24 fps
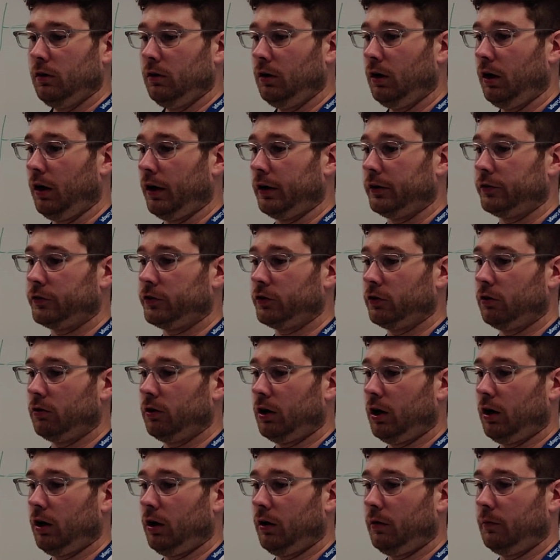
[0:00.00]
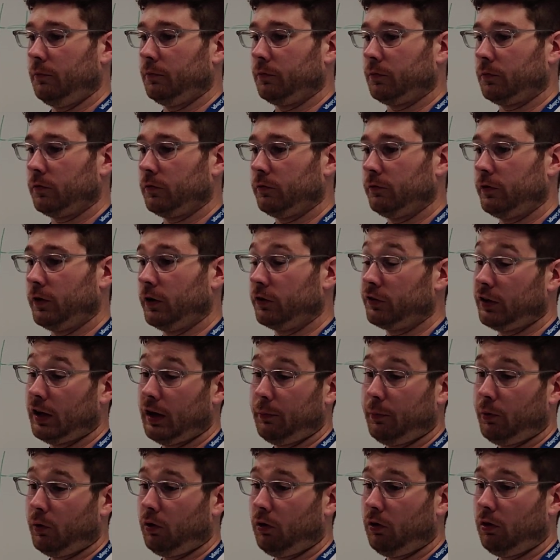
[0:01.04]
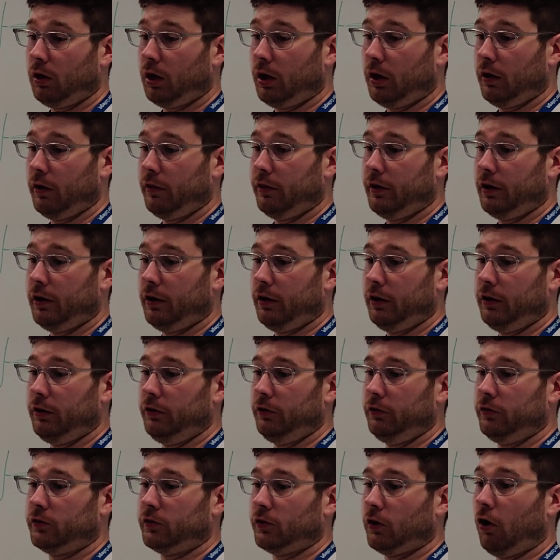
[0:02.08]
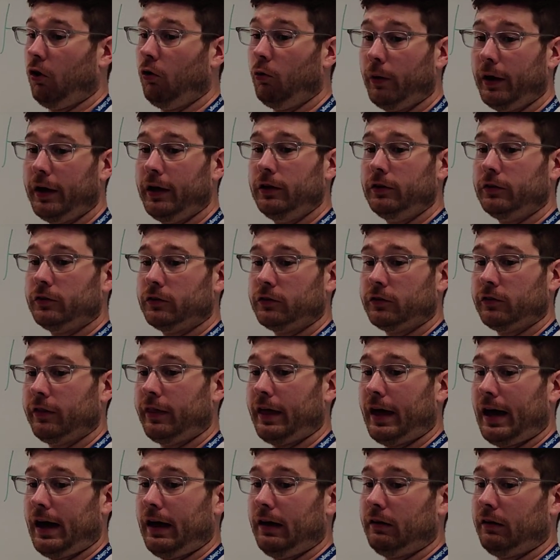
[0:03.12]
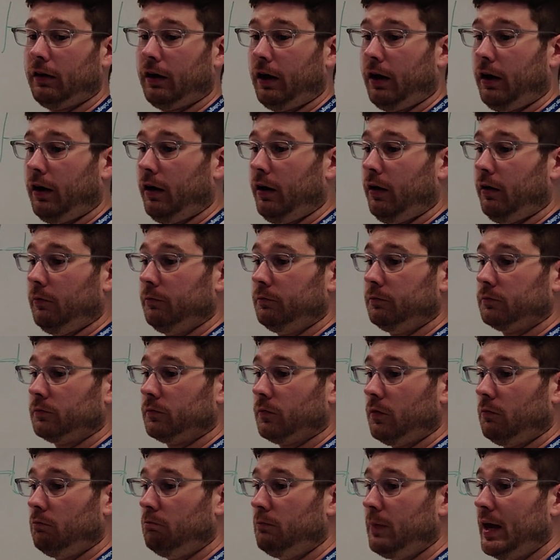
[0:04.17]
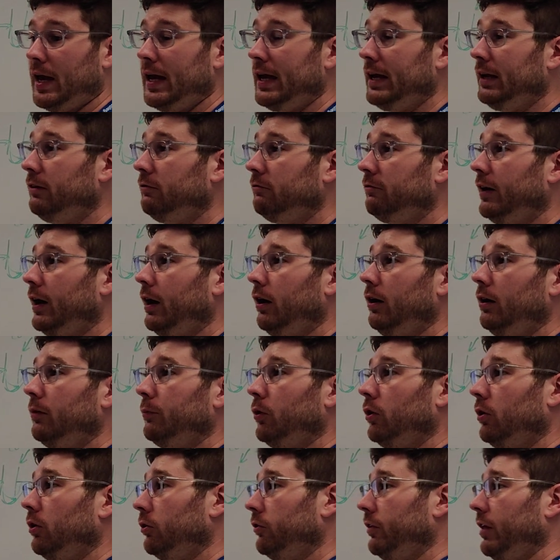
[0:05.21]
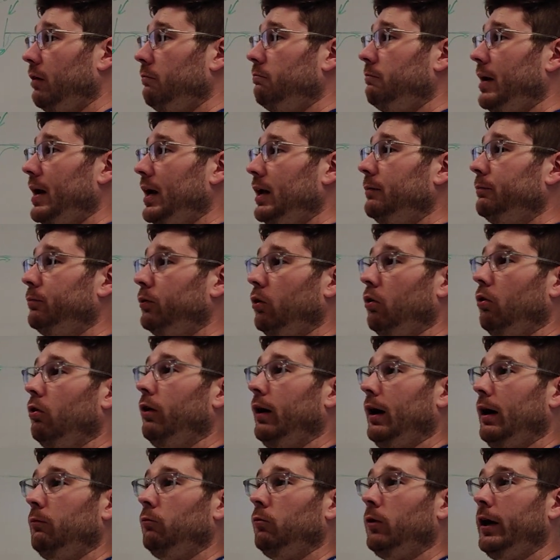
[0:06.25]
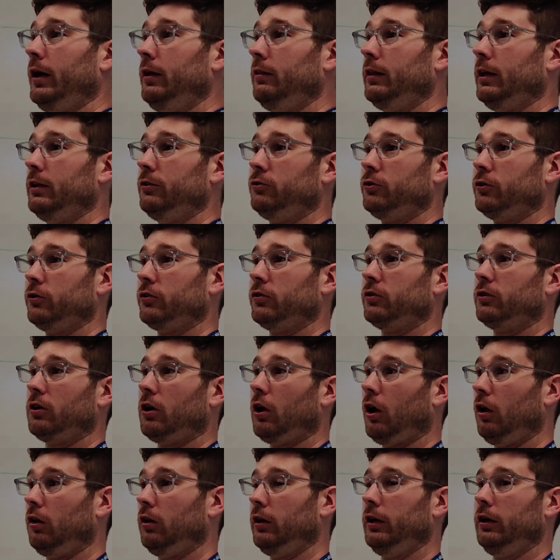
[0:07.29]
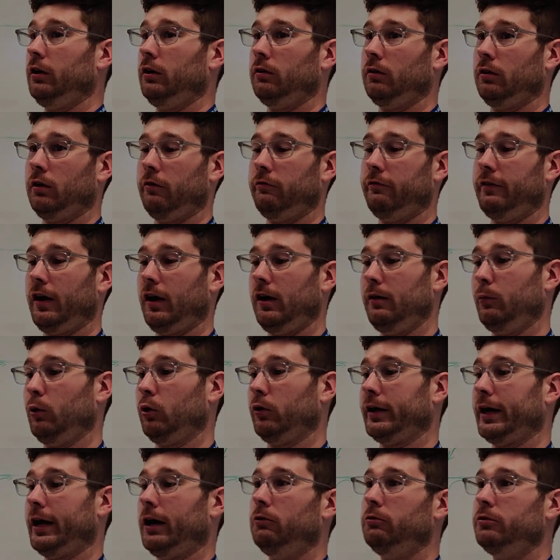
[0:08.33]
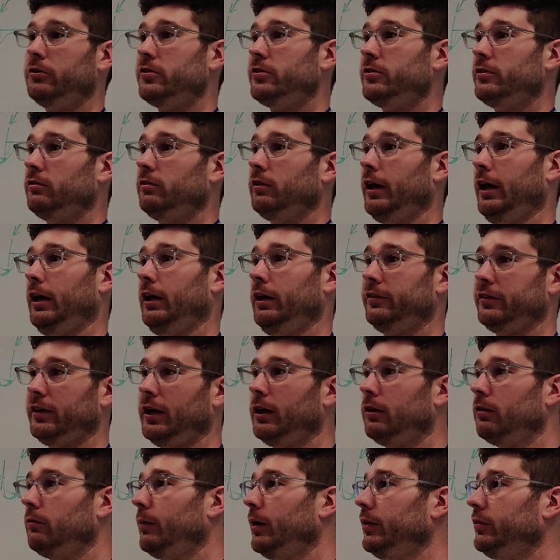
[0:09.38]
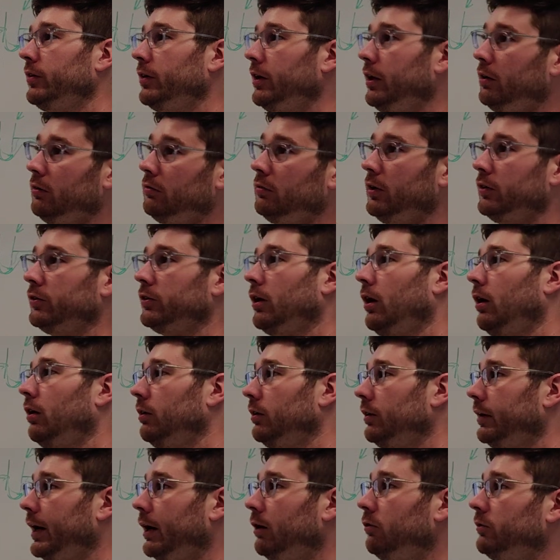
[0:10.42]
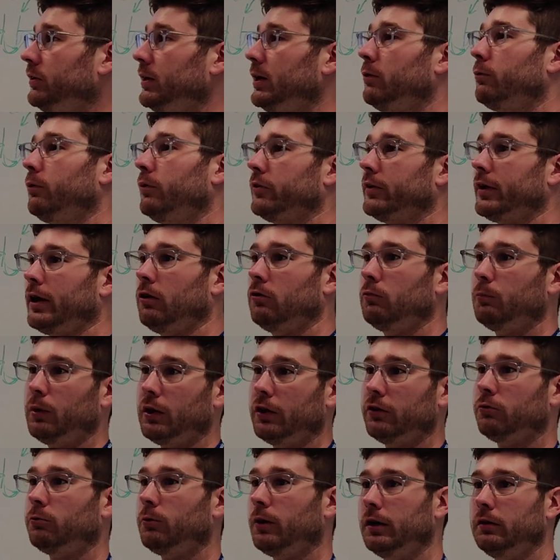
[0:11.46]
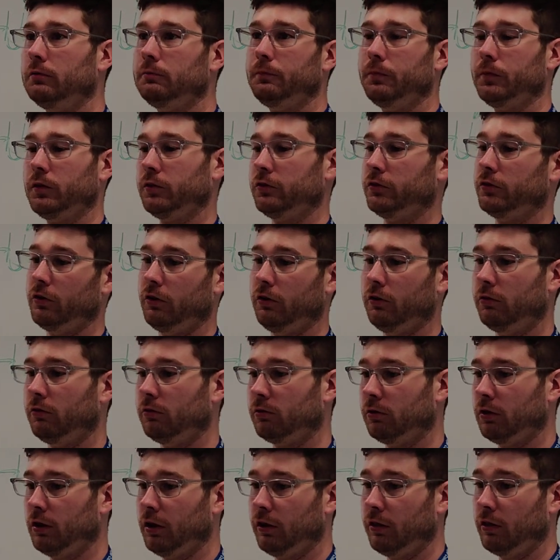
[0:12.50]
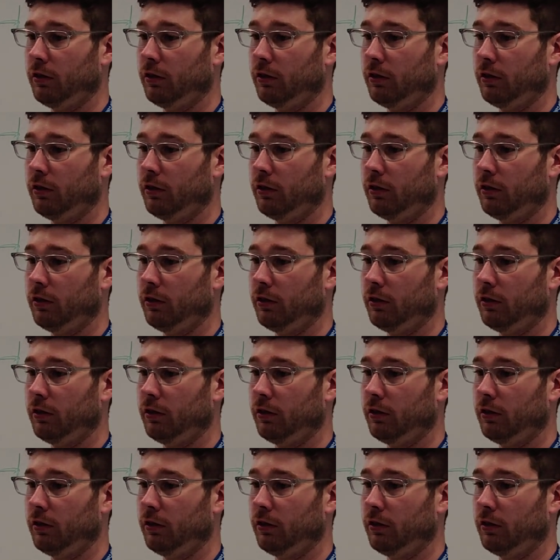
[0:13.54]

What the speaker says: All right, so for example, there is always that main variable, or that main program, right? That's just calling a variable count, and it's incrementing it. It's calling count equals count plus 1. So